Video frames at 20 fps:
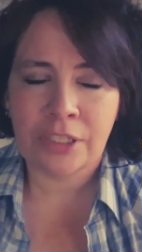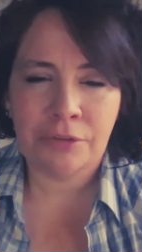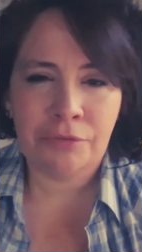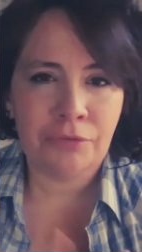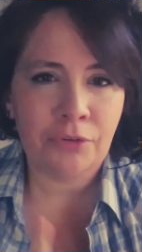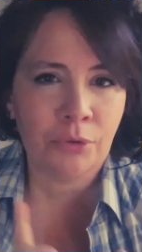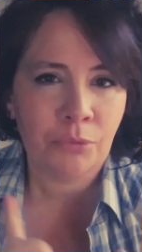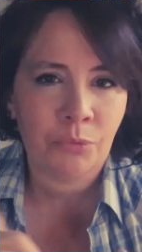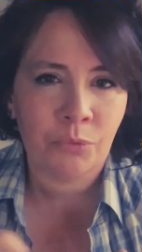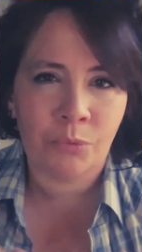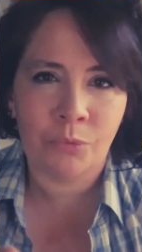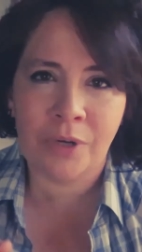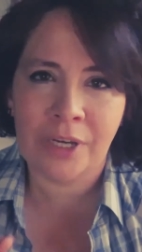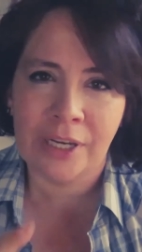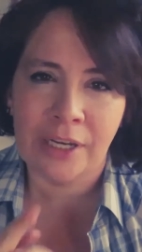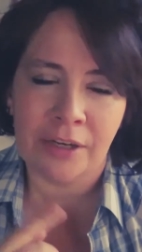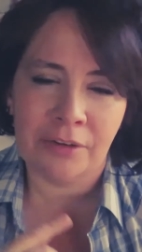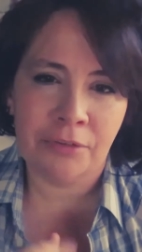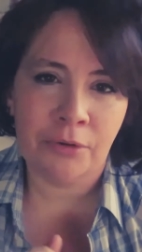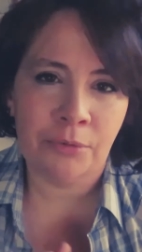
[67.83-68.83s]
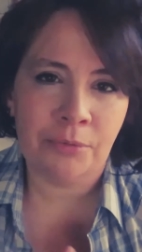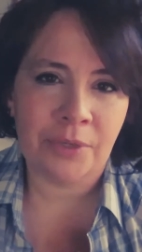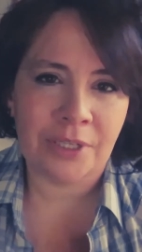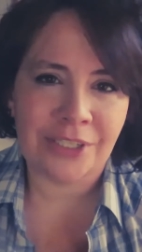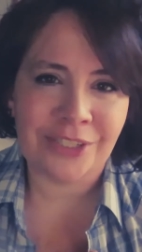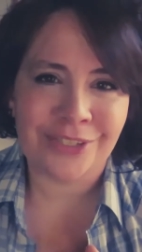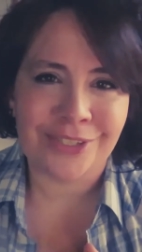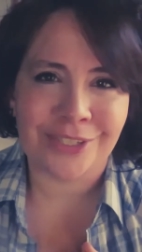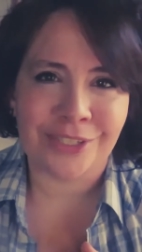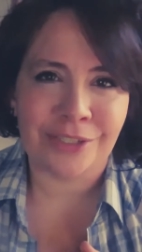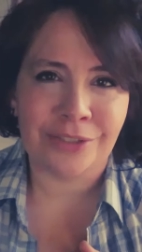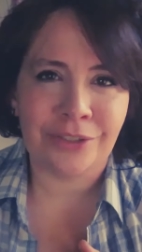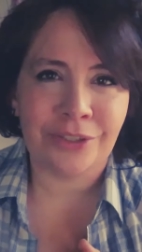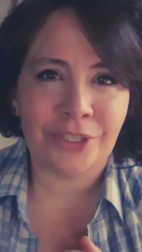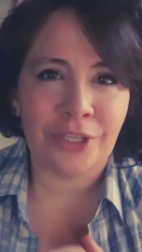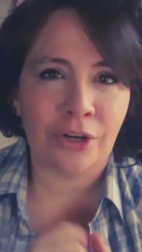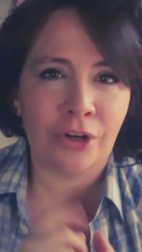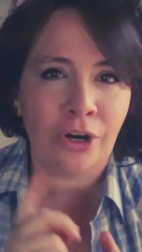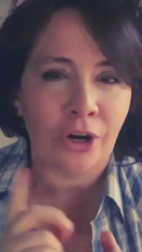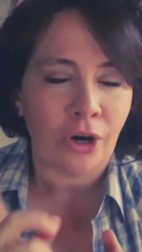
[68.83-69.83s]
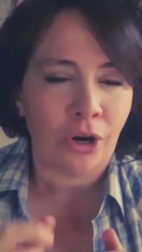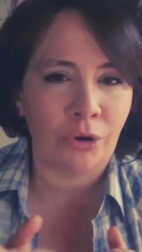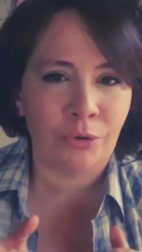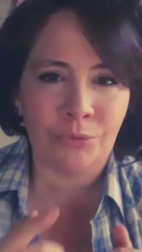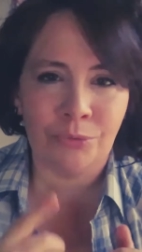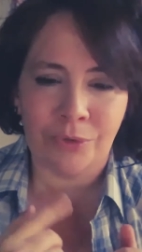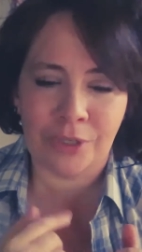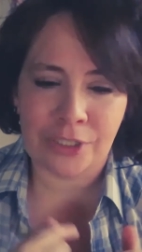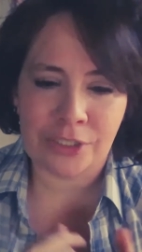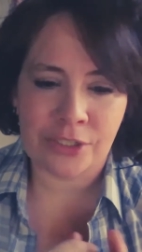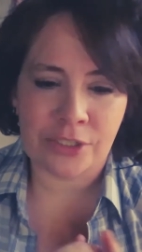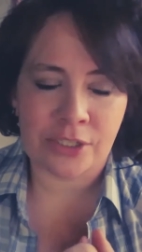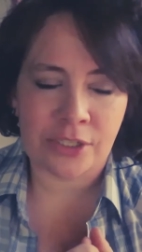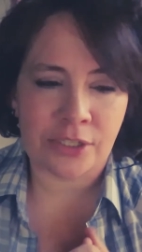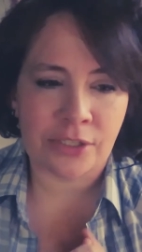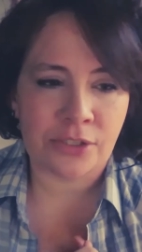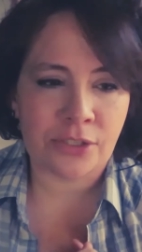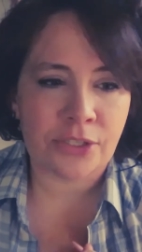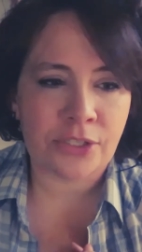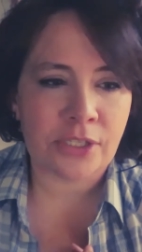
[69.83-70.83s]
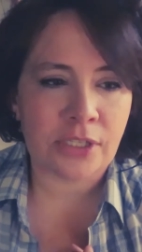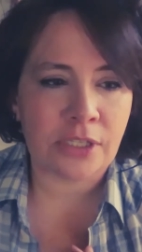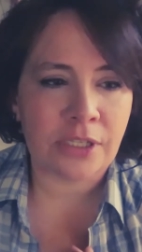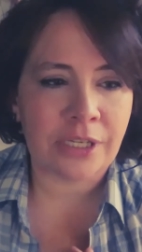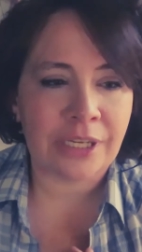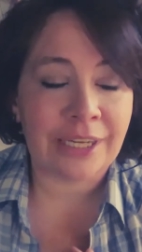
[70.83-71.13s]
For whatever reason, there are our own reasons,